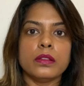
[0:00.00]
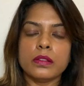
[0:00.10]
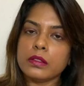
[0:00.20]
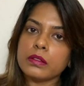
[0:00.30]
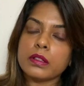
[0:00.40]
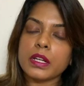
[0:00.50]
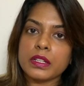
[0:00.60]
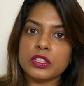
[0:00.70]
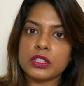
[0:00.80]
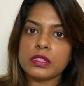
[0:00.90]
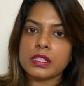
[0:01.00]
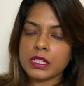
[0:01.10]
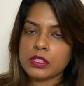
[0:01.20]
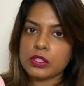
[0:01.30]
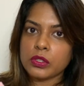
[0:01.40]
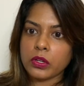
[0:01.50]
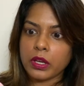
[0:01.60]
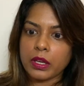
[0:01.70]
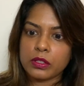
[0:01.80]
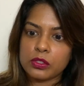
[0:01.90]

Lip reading: the conditioner sticks to your hair.